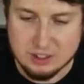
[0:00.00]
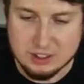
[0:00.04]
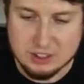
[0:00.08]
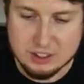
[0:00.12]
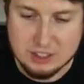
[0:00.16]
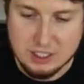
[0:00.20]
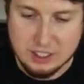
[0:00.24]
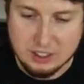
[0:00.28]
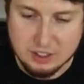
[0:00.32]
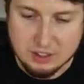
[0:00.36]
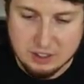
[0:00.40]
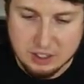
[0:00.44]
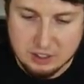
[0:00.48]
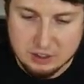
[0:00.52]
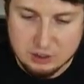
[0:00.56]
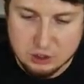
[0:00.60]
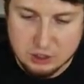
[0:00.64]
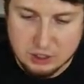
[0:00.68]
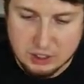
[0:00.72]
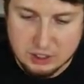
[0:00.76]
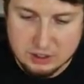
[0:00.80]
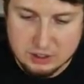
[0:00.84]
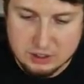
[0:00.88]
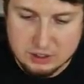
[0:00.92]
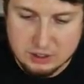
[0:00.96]
let's see, that
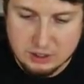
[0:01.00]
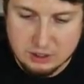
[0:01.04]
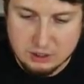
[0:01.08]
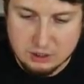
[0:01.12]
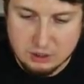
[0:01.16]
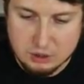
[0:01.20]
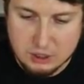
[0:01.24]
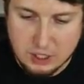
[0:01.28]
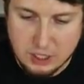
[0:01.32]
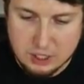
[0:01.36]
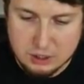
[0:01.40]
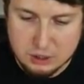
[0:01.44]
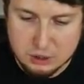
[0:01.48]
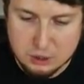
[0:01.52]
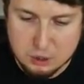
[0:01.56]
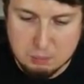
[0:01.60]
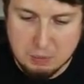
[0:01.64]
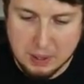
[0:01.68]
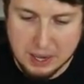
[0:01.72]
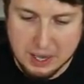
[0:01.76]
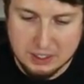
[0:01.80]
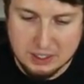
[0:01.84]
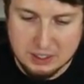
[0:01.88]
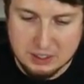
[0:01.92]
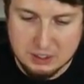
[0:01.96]
Chansey, not too
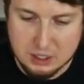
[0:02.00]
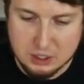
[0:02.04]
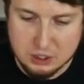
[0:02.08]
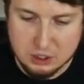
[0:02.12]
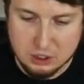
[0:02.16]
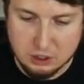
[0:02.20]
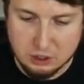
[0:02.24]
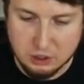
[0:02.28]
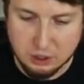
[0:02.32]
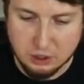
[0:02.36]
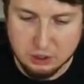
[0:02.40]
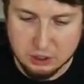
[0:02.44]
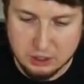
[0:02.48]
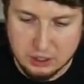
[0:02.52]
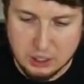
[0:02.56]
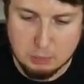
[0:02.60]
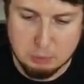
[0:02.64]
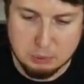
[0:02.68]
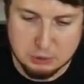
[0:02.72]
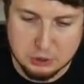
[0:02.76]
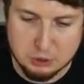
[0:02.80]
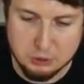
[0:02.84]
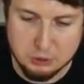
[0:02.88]
bad condition. A couple